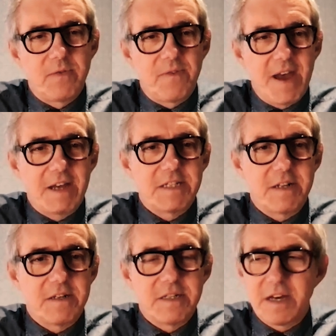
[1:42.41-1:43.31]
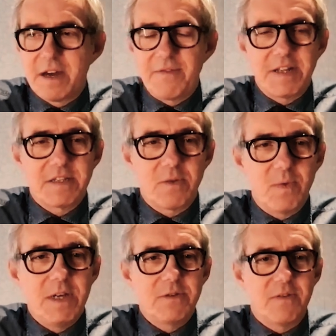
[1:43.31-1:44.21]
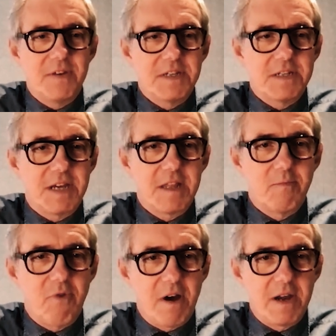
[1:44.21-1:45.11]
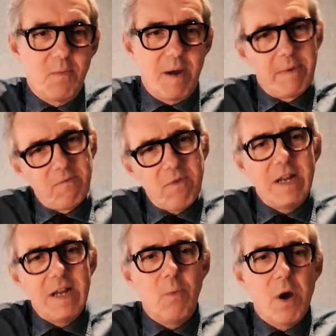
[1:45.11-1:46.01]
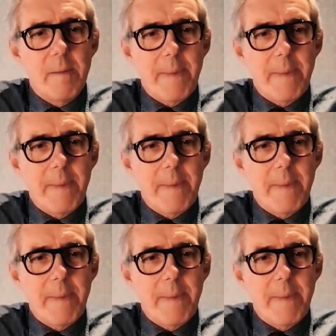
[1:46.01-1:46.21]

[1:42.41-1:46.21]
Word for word: fairs and uh, events that we used to visit together, Brian, where we really were yep.